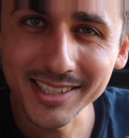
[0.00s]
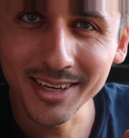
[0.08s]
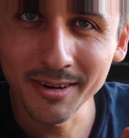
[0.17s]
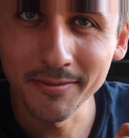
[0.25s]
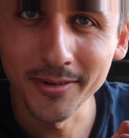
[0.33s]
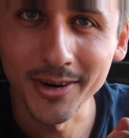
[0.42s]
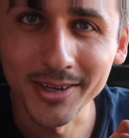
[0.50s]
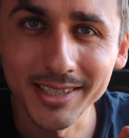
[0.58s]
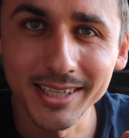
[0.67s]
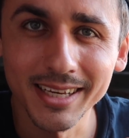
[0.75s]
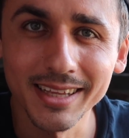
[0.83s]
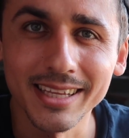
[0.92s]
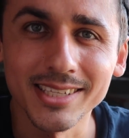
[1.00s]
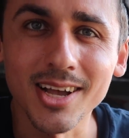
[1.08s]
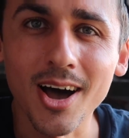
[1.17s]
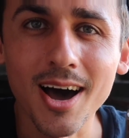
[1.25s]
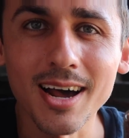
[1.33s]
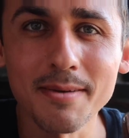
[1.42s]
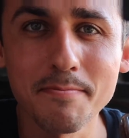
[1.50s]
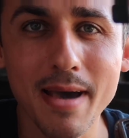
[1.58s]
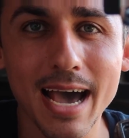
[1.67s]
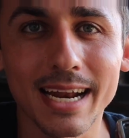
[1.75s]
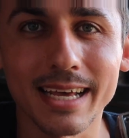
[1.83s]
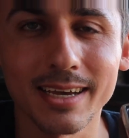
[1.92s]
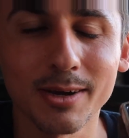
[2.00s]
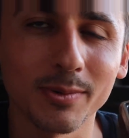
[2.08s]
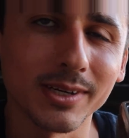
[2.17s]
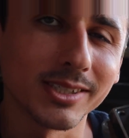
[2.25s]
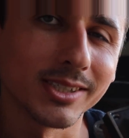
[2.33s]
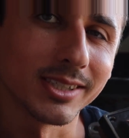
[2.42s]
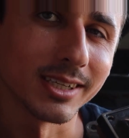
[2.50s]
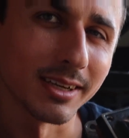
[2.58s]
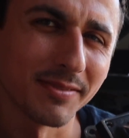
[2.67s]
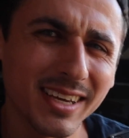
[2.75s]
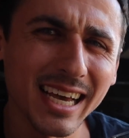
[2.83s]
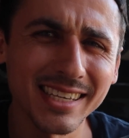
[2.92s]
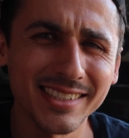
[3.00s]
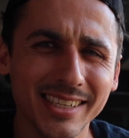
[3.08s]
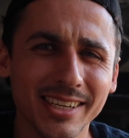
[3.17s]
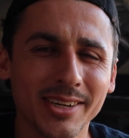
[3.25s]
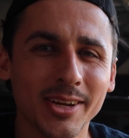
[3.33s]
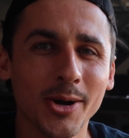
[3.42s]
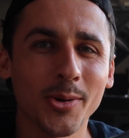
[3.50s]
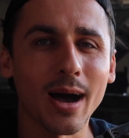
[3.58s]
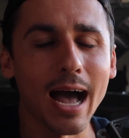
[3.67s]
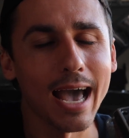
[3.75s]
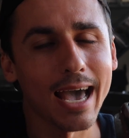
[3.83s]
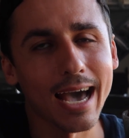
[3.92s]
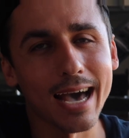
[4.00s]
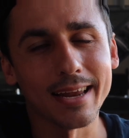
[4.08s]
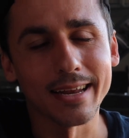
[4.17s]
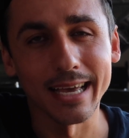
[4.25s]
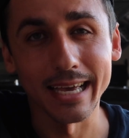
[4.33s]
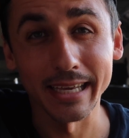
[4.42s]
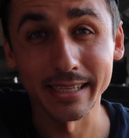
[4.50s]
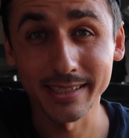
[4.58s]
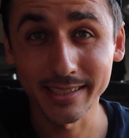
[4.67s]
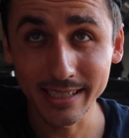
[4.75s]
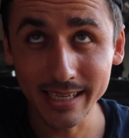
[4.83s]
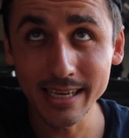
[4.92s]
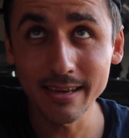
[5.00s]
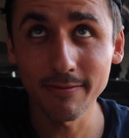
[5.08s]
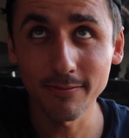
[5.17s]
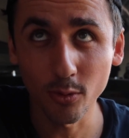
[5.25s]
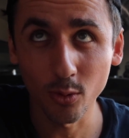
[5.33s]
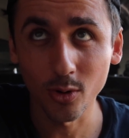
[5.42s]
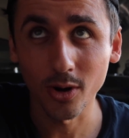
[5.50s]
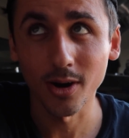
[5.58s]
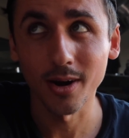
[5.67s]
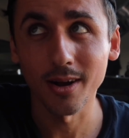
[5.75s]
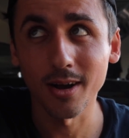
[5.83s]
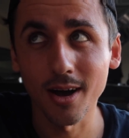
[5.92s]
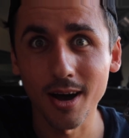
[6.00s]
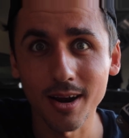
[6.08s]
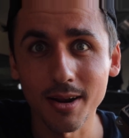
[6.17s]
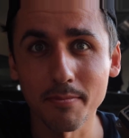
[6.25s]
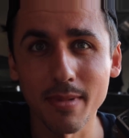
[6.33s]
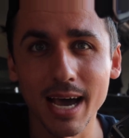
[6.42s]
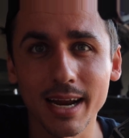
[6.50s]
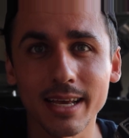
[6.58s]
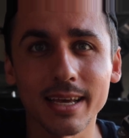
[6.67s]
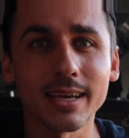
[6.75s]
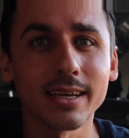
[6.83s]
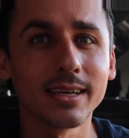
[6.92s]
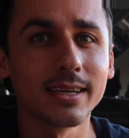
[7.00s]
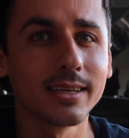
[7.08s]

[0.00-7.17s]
convert this automatic, which if you guys didn't know, I had a C4 automatic